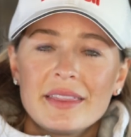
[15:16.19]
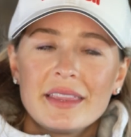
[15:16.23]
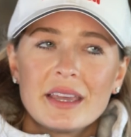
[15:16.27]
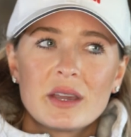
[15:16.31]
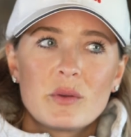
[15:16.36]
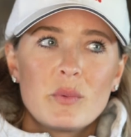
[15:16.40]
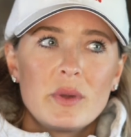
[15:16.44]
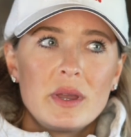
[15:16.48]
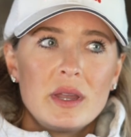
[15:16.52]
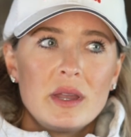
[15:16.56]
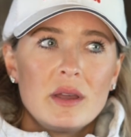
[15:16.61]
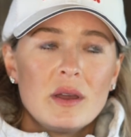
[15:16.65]
Like
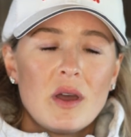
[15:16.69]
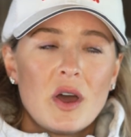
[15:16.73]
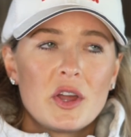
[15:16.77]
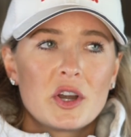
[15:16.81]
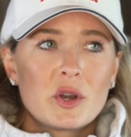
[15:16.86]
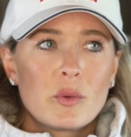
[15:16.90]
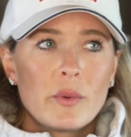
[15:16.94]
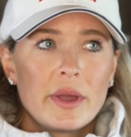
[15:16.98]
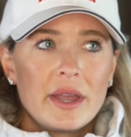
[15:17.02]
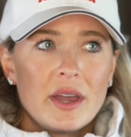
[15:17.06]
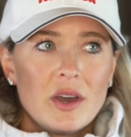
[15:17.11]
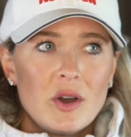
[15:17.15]
on
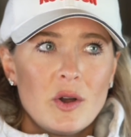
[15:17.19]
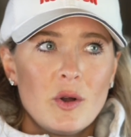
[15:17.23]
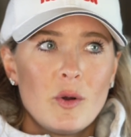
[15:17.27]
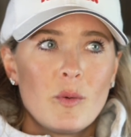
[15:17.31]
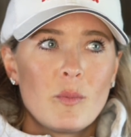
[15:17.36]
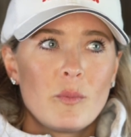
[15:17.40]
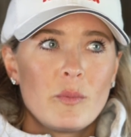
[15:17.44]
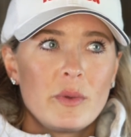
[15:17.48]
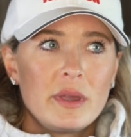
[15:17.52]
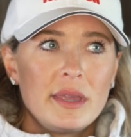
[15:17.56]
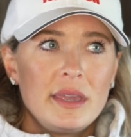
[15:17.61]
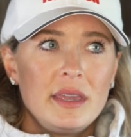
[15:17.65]
our way
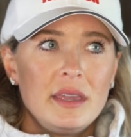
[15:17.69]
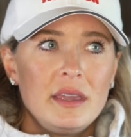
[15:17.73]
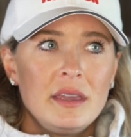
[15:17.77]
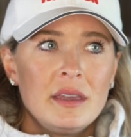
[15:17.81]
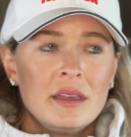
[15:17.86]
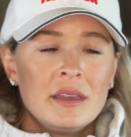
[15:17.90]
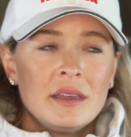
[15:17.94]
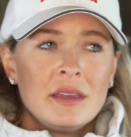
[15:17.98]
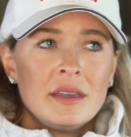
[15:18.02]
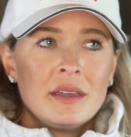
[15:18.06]
home, we,